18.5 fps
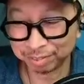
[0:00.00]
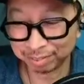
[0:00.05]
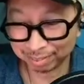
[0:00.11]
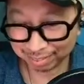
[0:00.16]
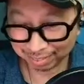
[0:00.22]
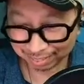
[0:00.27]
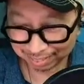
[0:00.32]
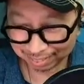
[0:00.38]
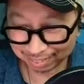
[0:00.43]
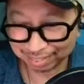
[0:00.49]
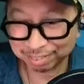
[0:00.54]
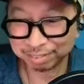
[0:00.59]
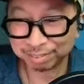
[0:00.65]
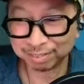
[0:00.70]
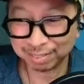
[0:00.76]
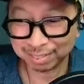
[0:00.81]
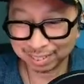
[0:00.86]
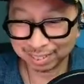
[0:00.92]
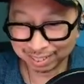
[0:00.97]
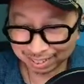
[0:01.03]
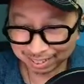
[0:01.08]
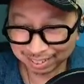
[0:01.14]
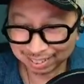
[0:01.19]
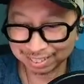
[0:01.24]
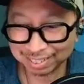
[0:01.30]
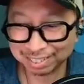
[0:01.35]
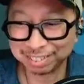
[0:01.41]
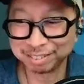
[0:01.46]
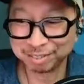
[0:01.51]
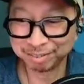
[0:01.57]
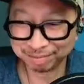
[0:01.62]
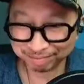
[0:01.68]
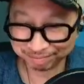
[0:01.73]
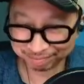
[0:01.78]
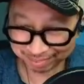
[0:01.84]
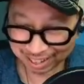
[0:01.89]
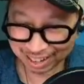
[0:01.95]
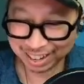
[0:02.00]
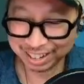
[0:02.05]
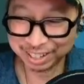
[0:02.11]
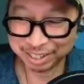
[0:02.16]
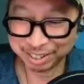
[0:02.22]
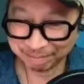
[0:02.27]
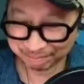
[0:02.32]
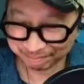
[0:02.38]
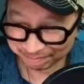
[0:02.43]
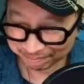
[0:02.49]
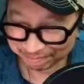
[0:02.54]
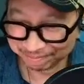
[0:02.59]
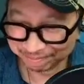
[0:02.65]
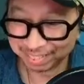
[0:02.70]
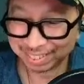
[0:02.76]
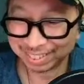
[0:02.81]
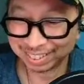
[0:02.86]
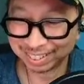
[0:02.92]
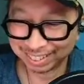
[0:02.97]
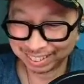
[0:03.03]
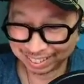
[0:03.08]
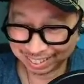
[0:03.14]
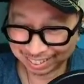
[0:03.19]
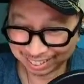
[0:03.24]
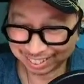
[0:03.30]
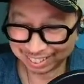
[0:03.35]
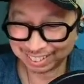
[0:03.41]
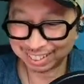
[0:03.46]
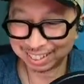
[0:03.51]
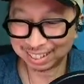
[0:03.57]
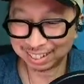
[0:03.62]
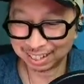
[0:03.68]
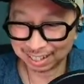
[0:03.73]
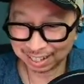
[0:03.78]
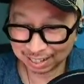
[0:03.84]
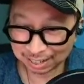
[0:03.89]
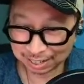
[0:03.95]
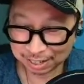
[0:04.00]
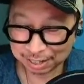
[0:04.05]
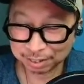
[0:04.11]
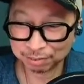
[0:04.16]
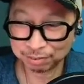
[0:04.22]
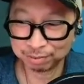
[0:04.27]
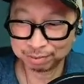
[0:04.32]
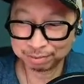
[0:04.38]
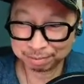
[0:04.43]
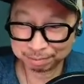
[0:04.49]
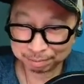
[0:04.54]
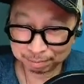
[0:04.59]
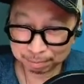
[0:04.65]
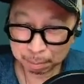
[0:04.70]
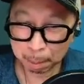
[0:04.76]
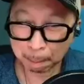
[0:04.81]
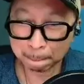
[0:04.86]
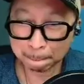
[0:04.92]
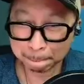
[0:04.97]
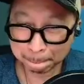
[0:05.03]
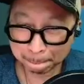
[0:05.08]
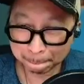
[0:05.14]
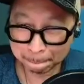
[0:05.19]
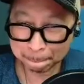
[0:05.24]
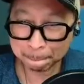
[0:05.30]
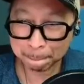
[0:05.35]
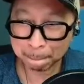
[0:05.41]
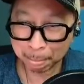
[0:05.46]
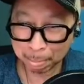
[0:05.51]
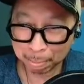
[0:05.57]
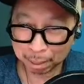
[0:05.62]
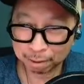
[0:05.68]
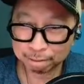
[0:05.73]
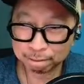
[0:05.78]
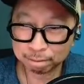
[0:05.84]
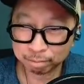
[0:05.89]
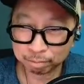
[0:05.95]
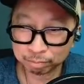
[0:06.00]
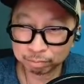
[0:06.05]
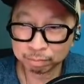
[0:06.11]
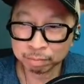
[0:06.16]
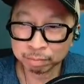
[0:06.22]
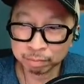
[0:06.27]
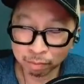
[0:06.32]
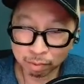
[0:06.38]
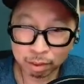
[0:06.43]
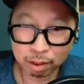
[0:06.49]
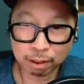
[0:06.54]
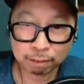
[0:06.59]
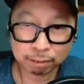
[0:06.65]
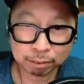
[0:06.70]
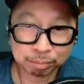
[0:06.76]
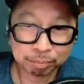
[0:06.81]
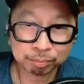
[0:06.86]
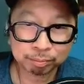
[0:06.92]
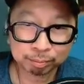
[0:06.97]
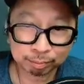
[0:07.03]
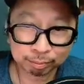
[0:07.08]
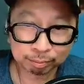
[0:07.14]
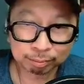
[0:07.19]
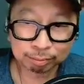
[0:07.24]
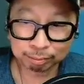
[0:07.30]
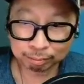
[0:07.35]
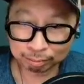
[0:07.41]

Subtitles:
I've been trying to pull the trigger on getting that bright TV, and I have not been happy with the TV for a bright room since the KS8000.